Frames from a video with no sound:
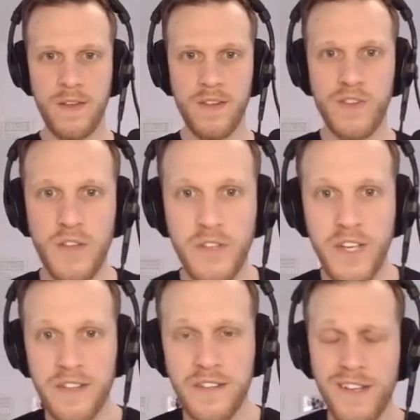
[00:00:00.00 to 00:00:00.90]
So as you
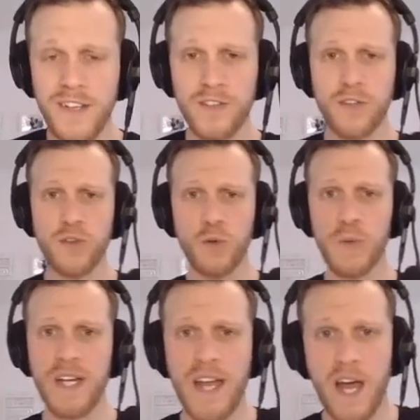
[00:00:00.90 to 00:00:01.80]
can see that the tool
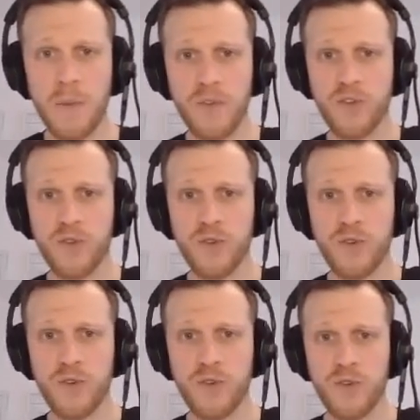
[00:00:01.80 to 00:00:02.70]
really helps to
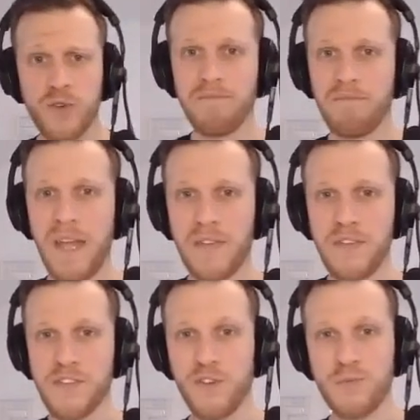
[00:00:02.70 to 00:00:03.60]
make
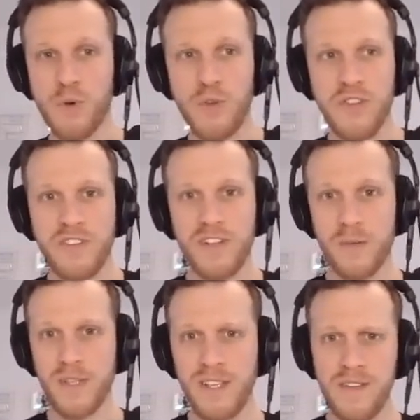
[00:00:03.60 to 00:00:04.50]
this whole process a little
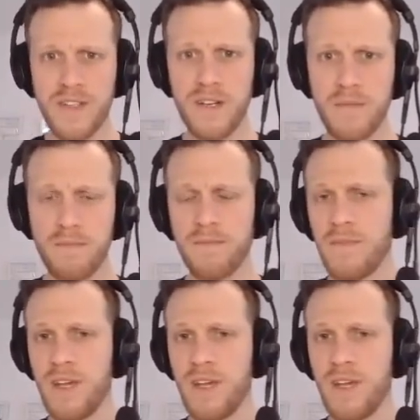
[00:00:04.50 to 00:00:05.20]
bit easier.